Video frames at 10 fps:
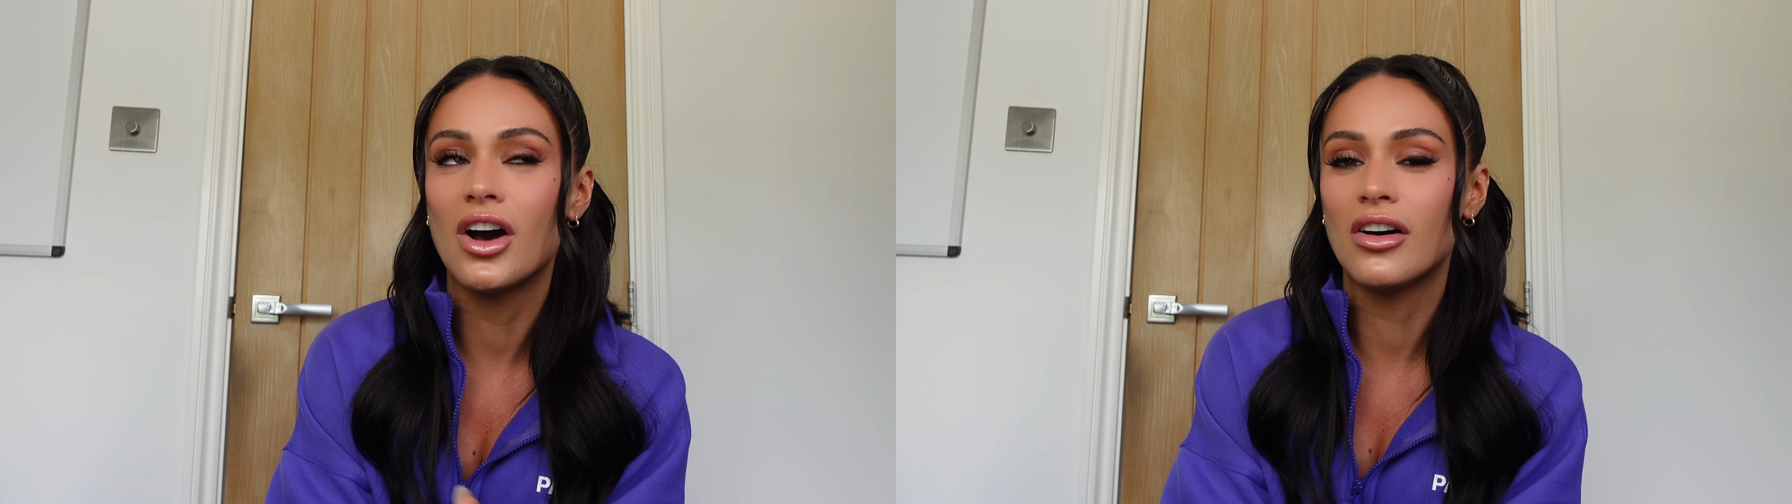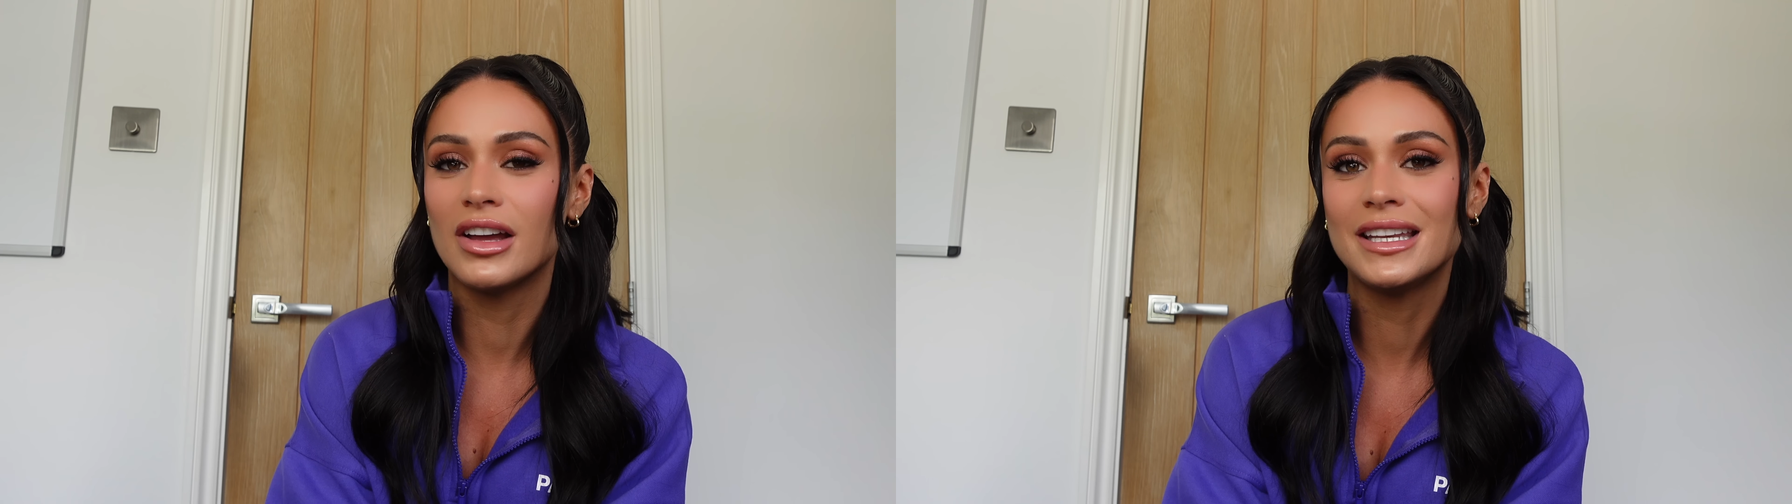
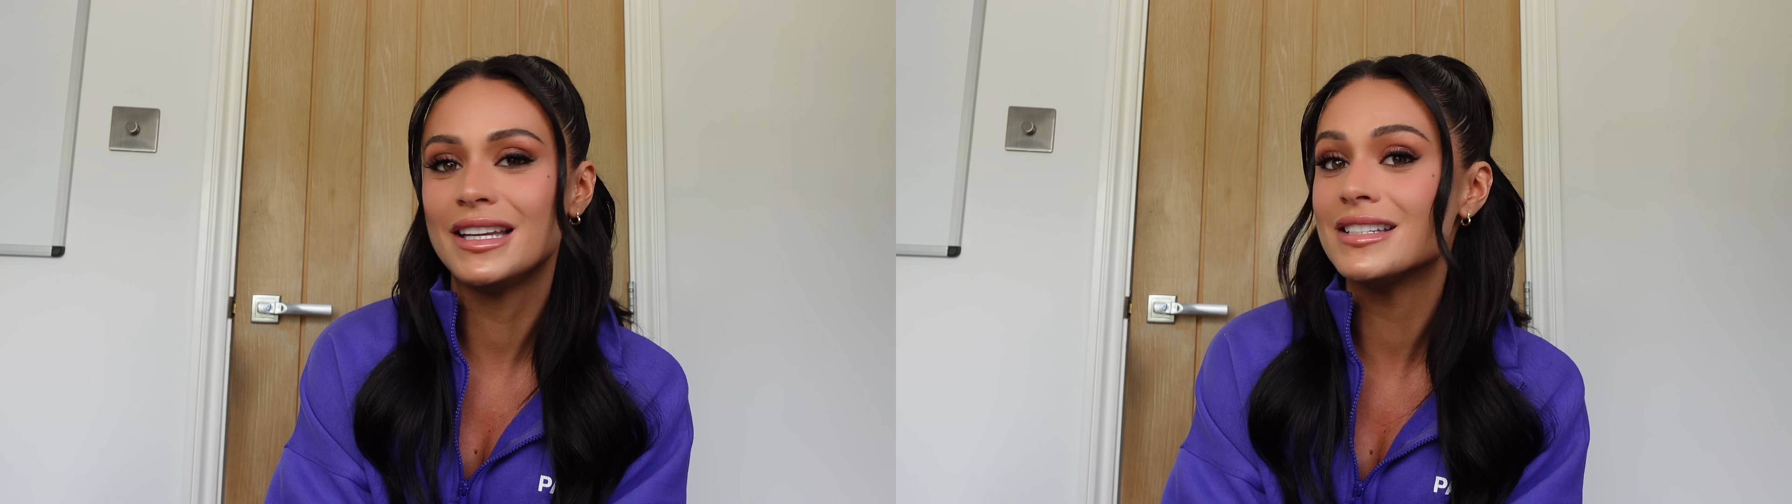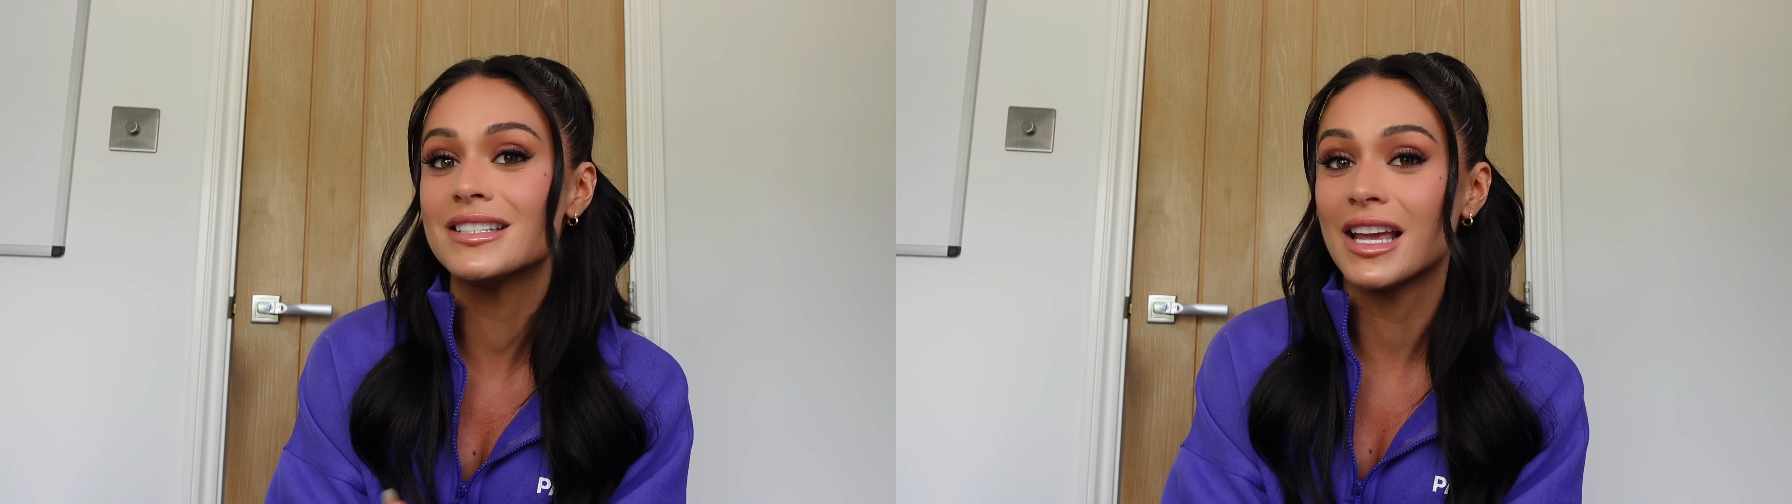I
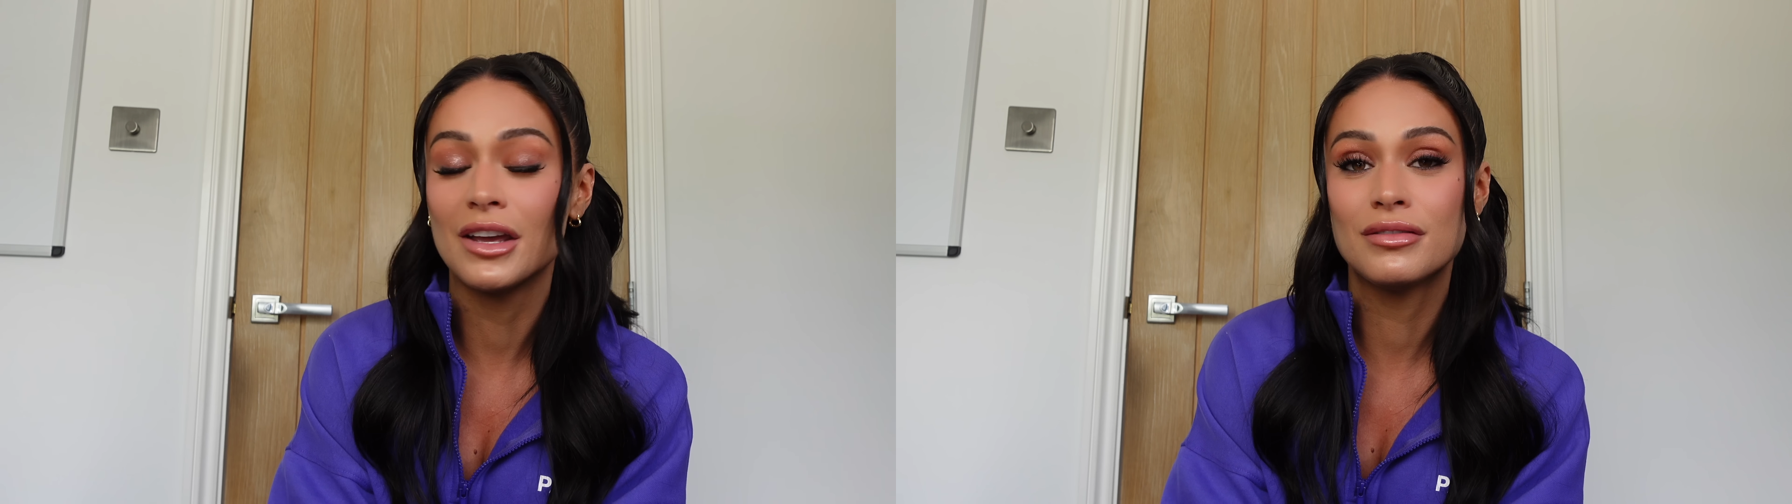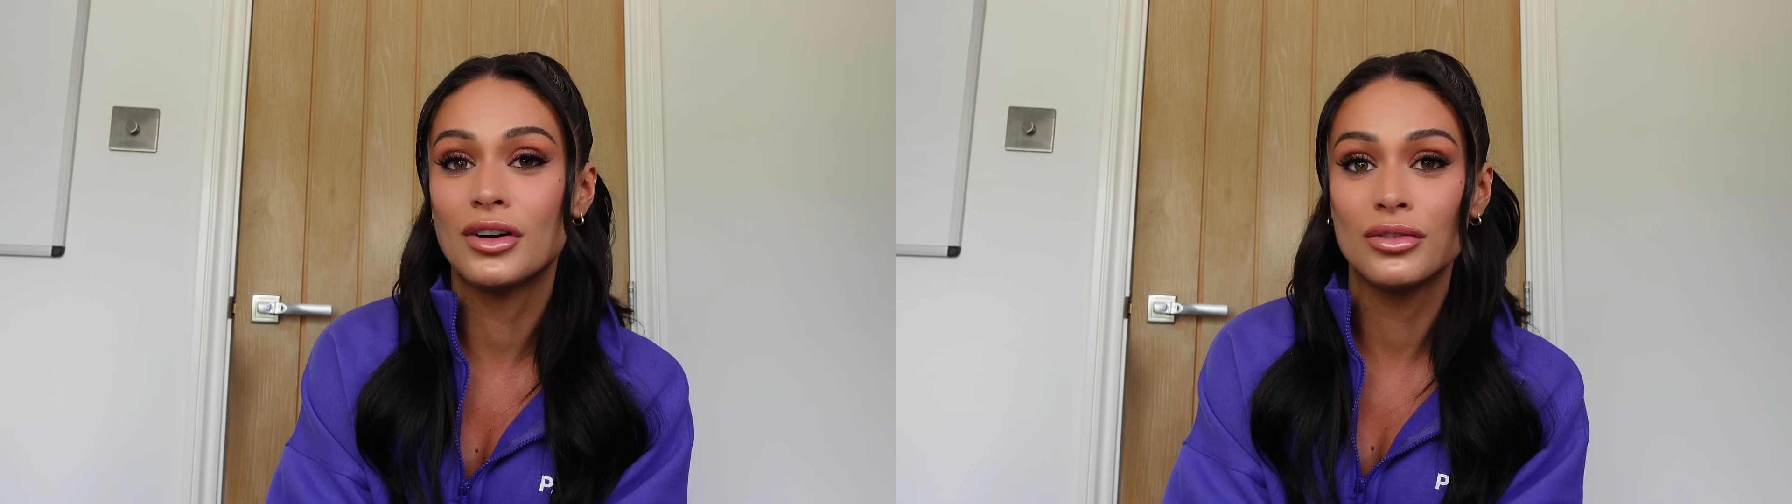need to
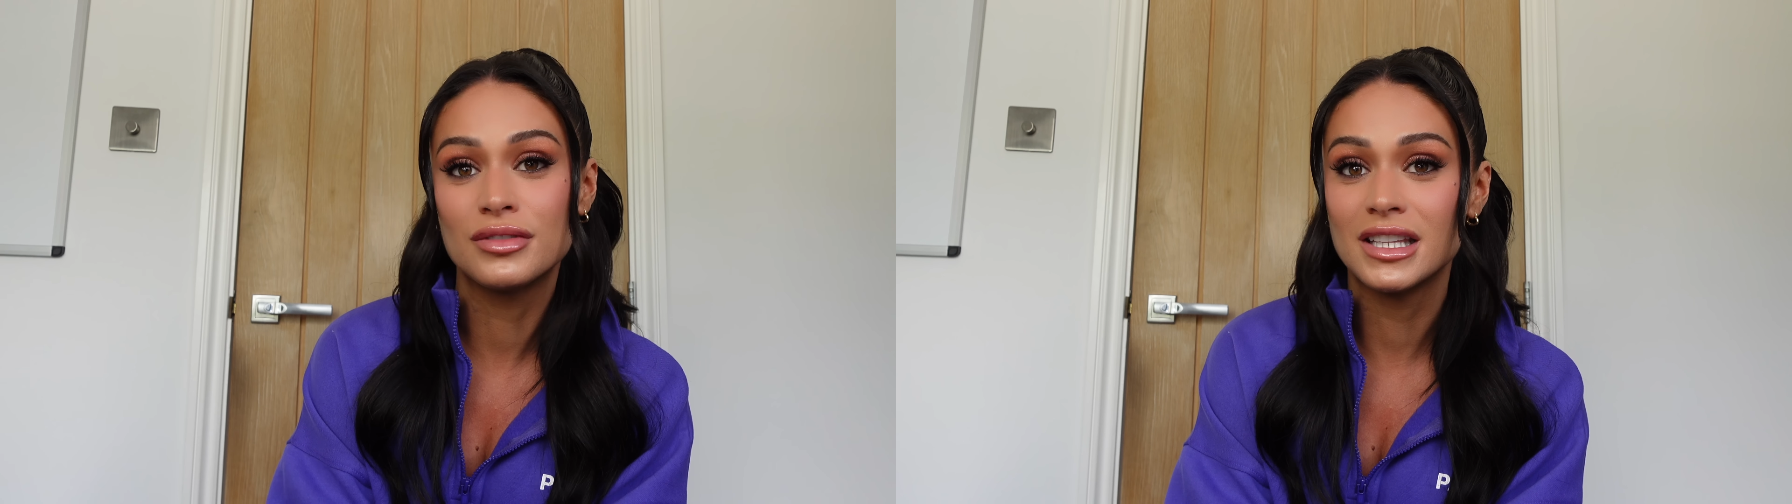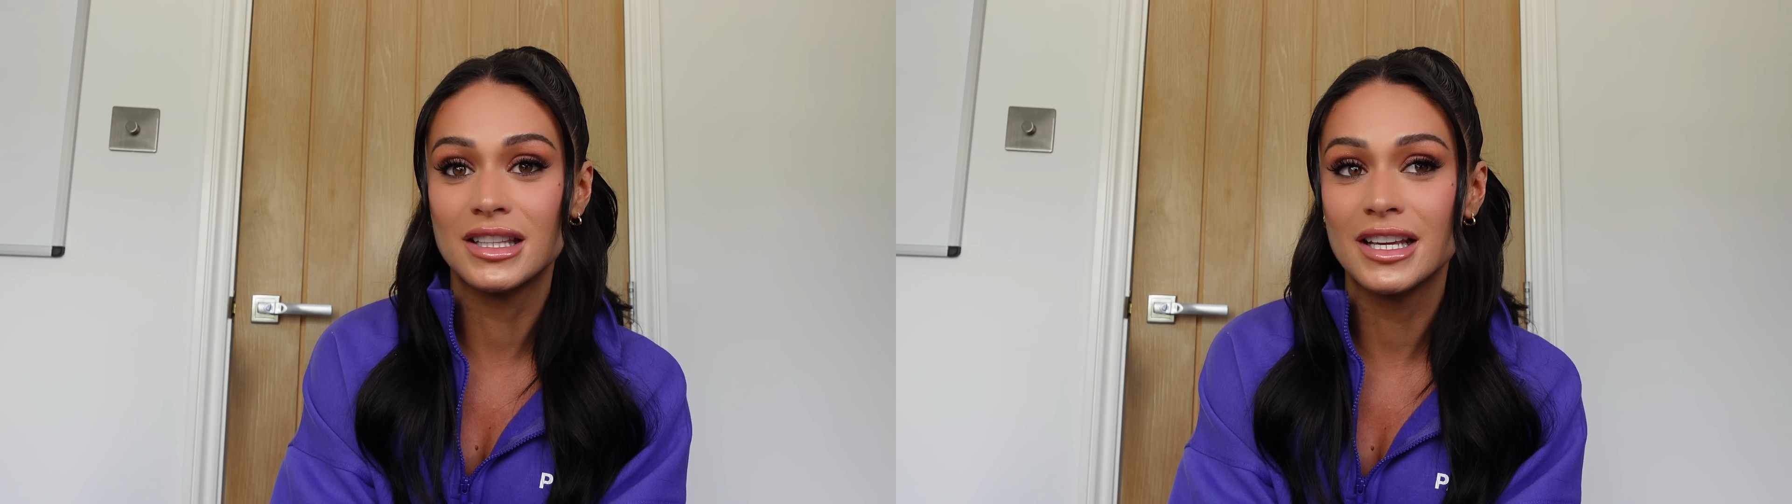get
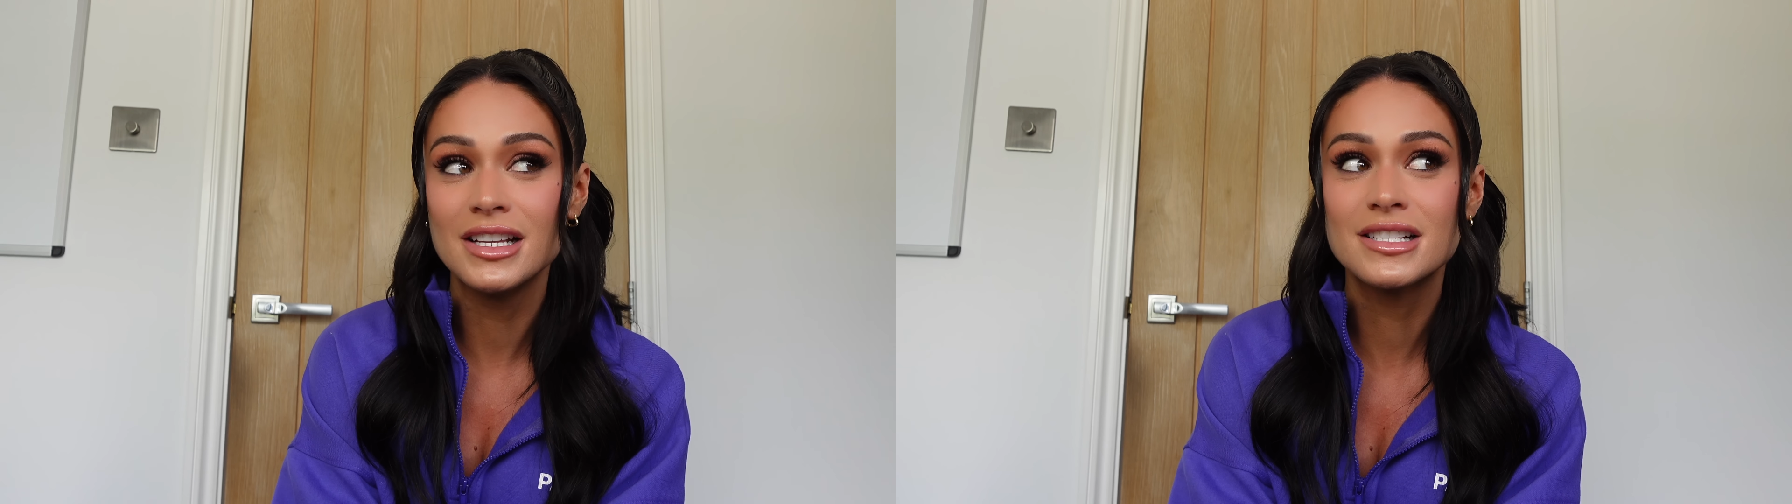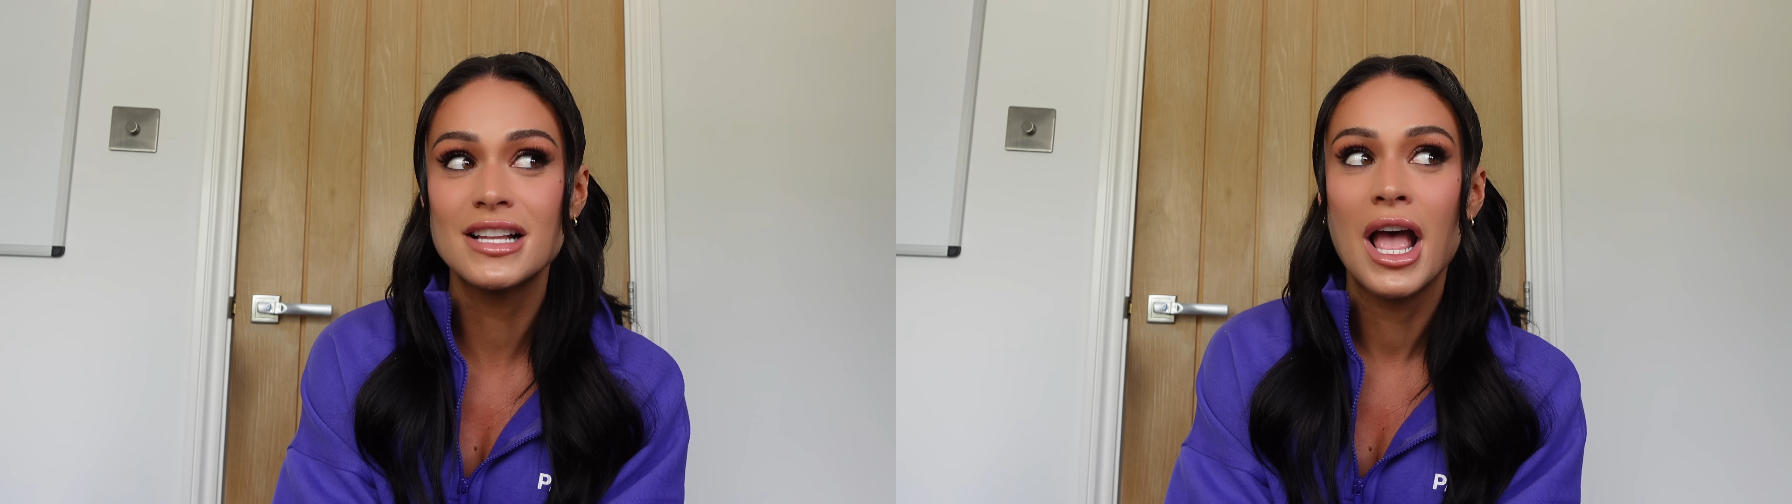involved in
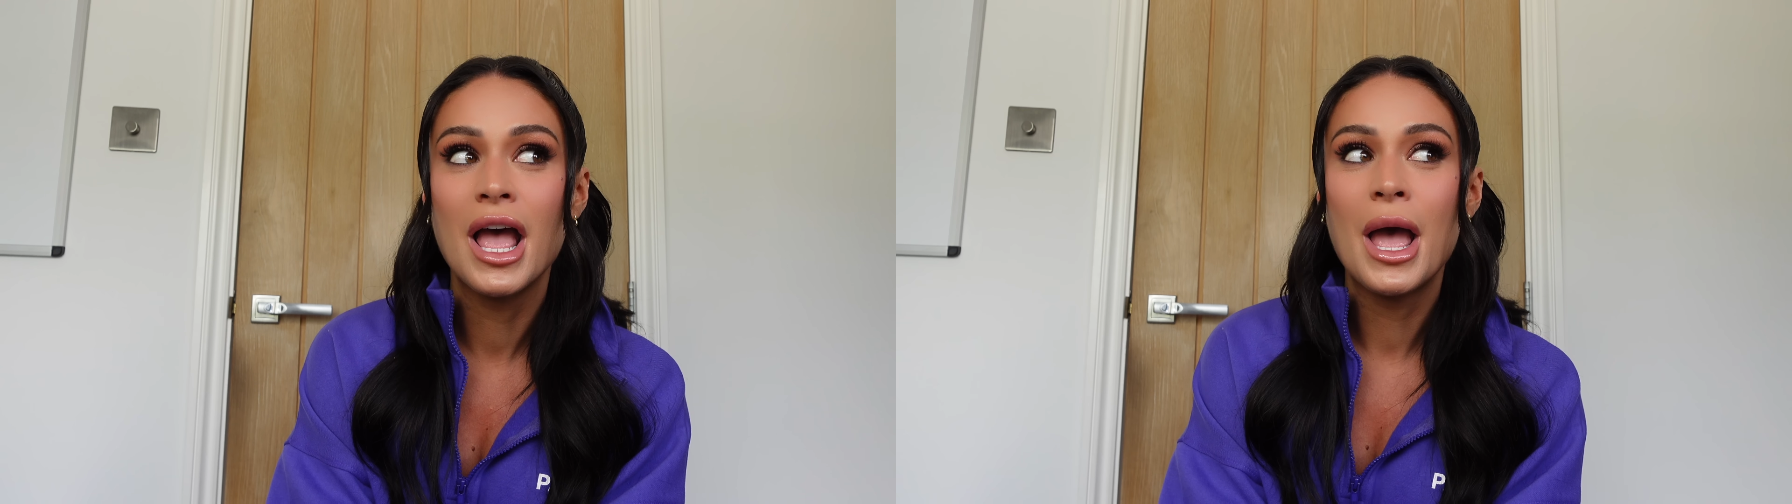this.